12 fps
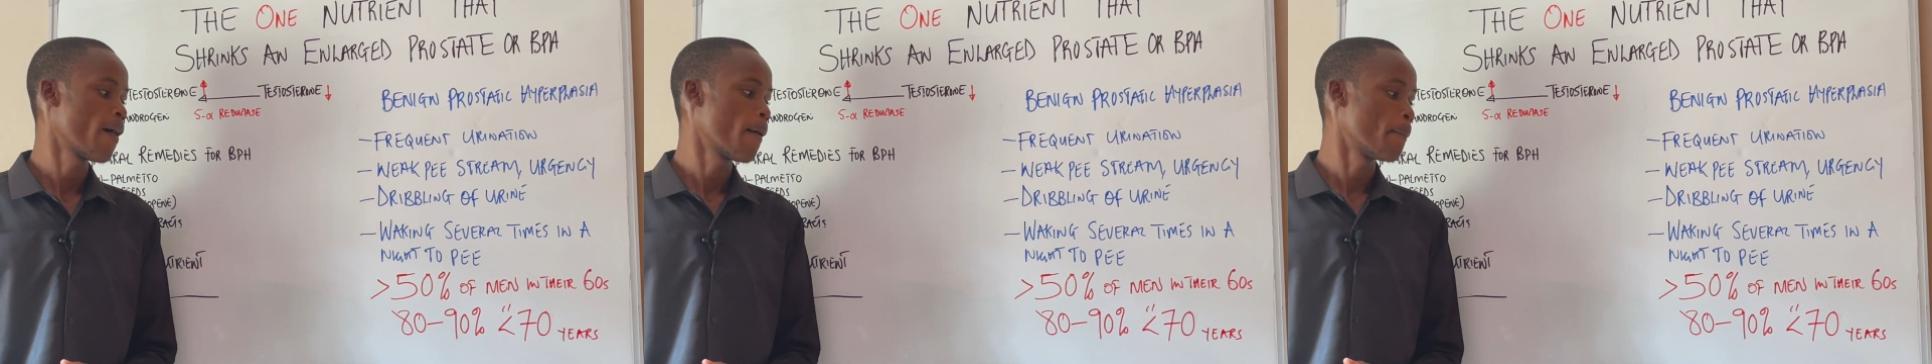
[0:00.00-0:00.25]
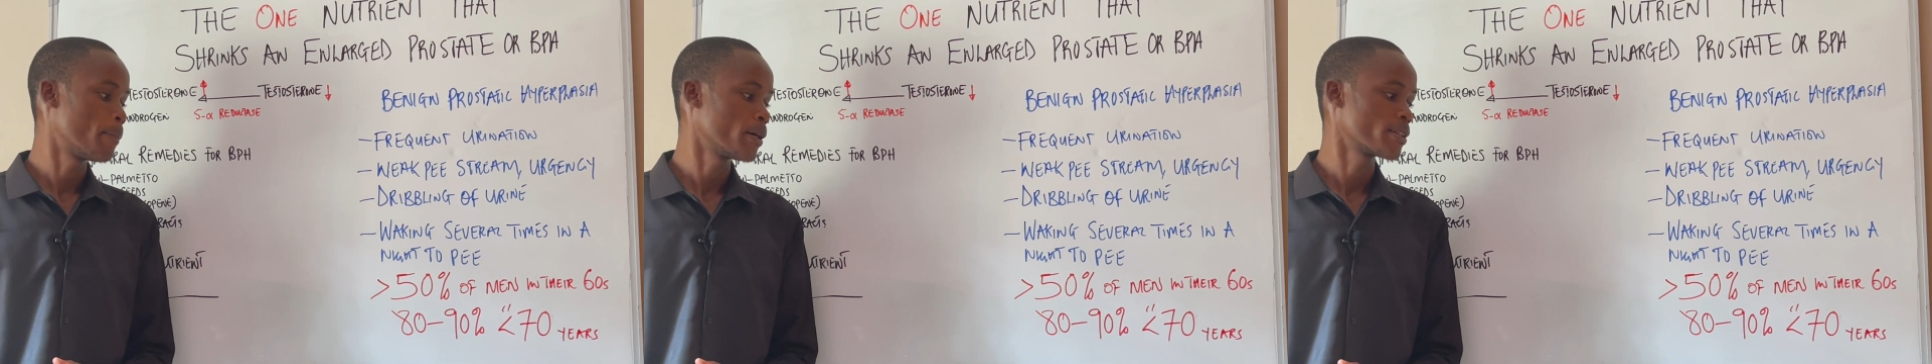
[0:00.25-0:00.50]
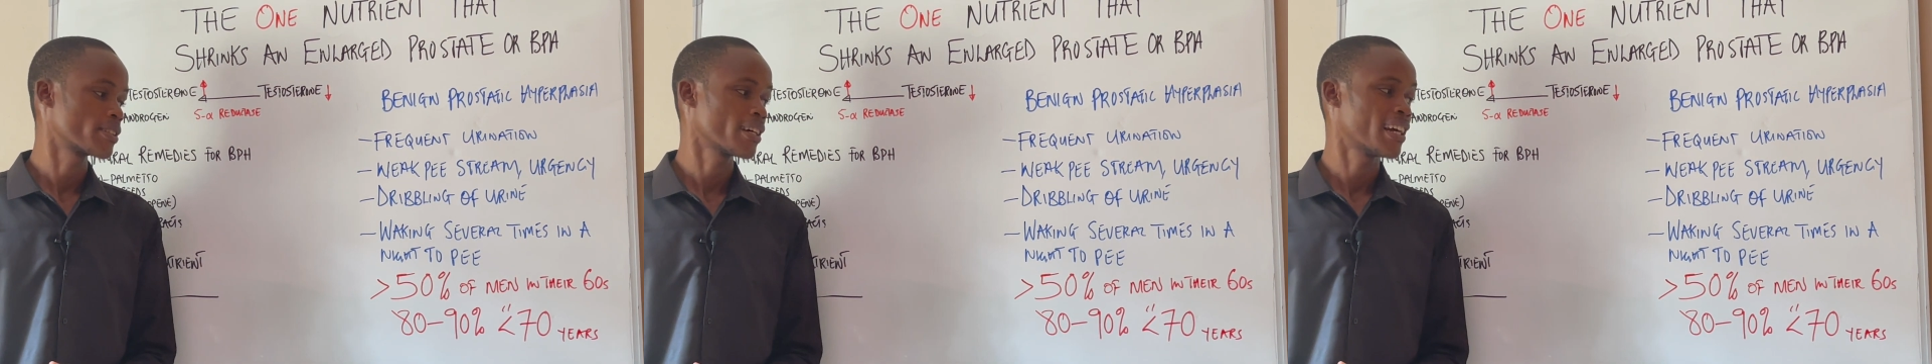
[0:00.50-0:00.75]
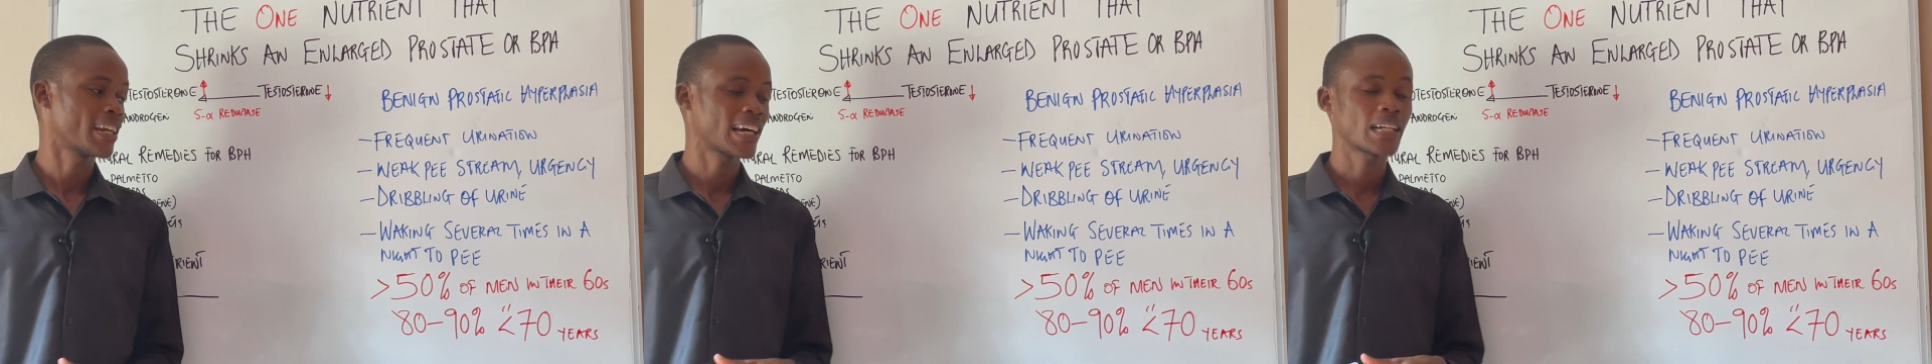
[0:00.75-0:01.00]
But
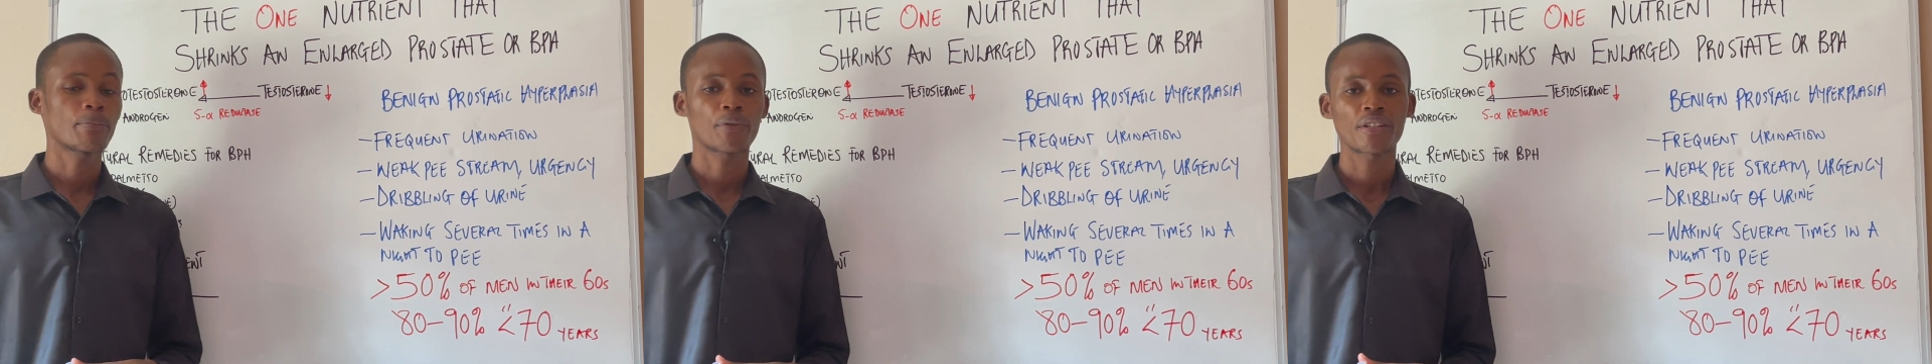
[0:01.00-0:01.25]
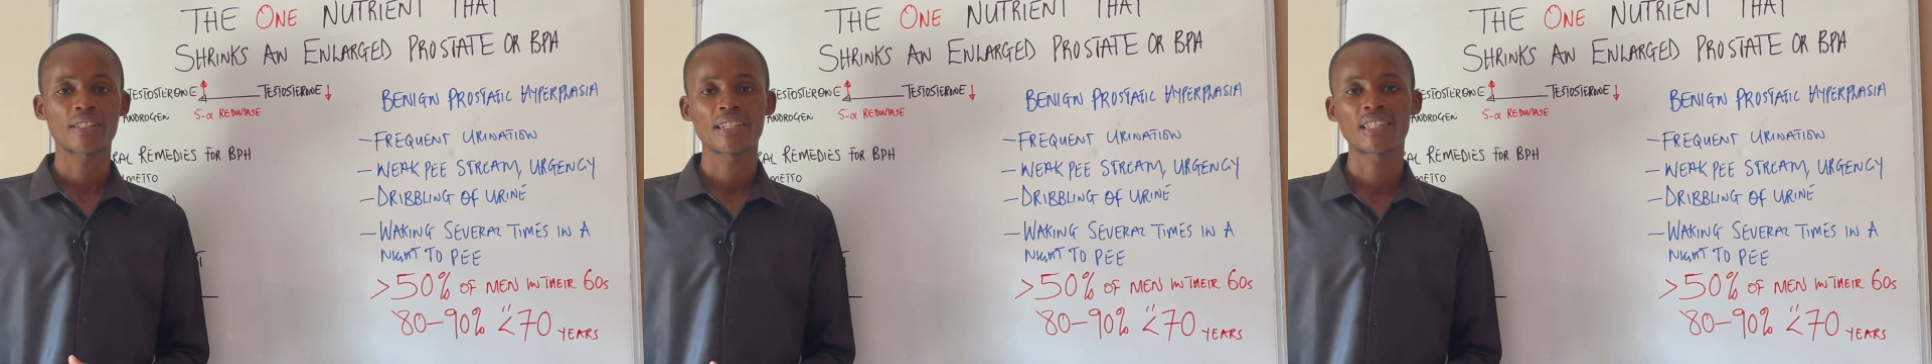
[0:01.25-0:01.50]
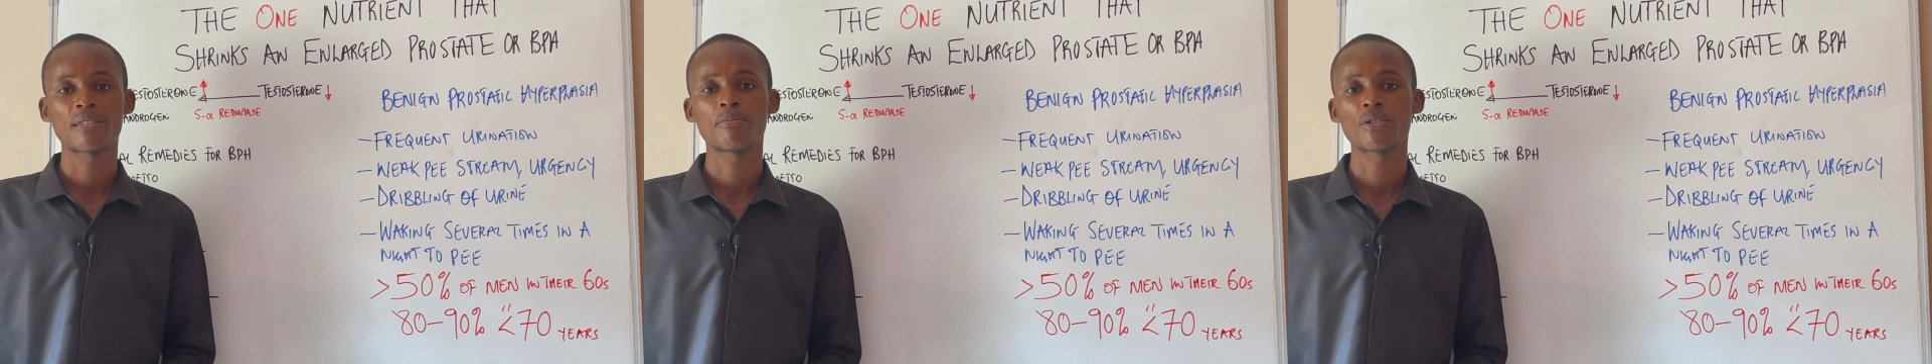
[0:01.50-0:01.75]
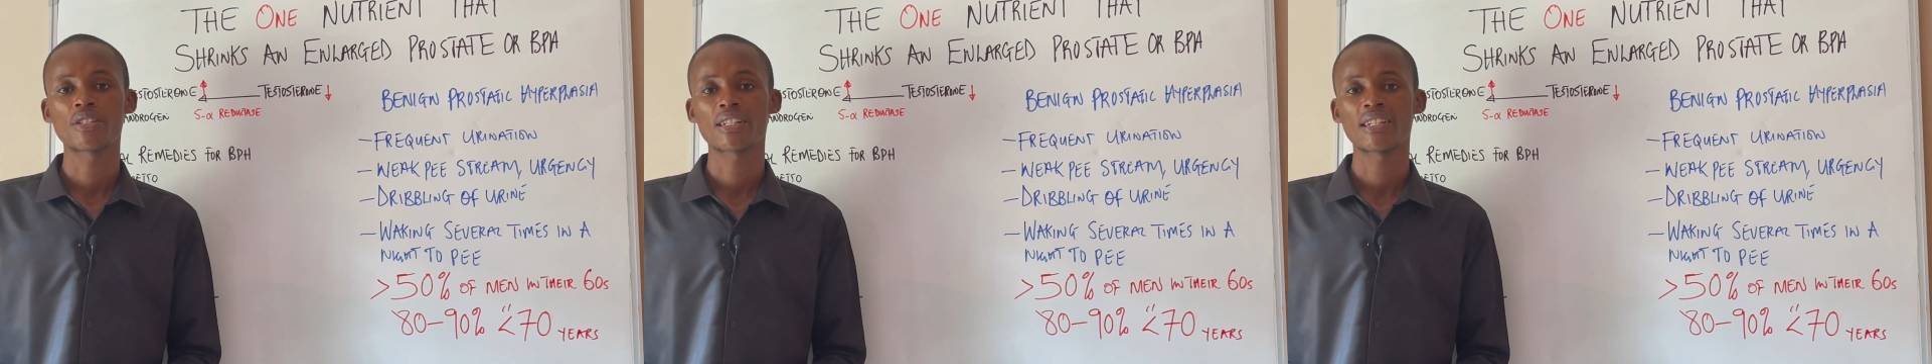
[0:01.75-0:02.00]
enlarged prostate in
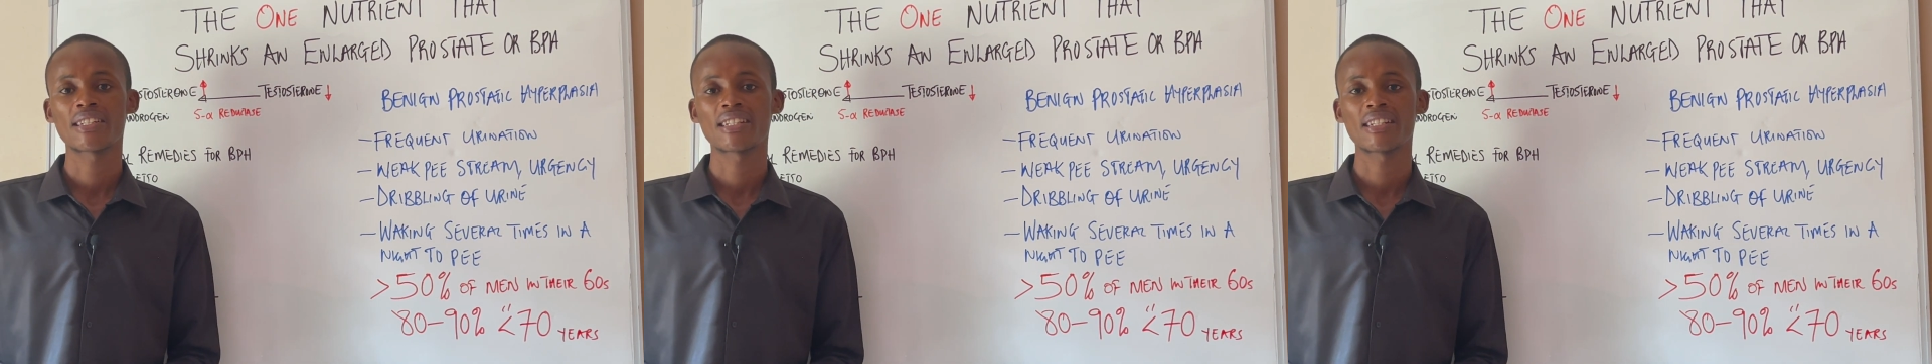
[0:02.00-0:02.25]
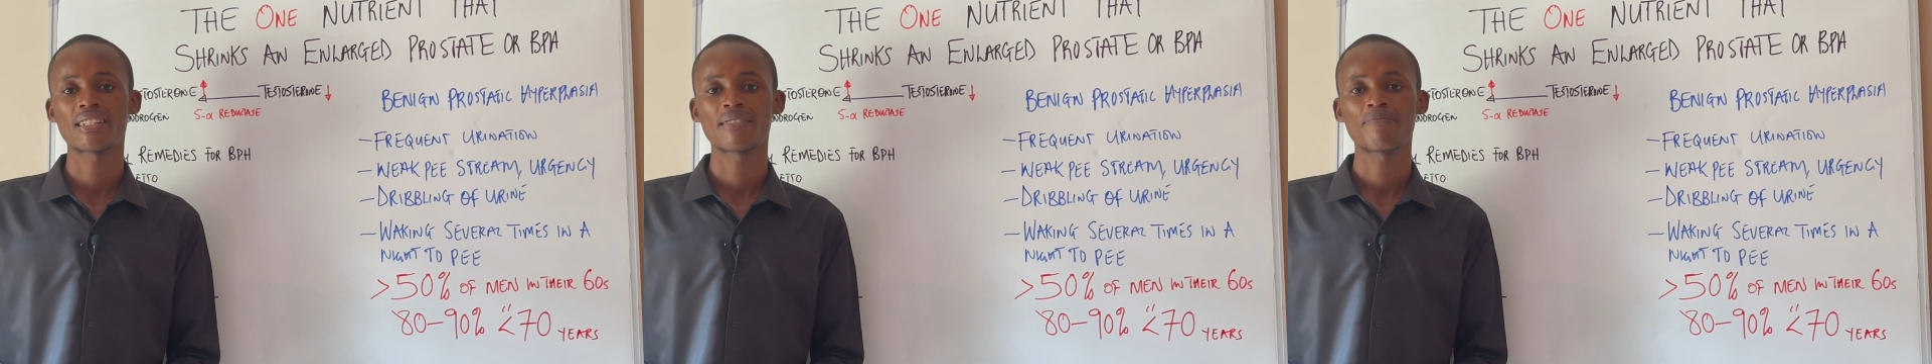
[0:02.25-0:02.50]
most cases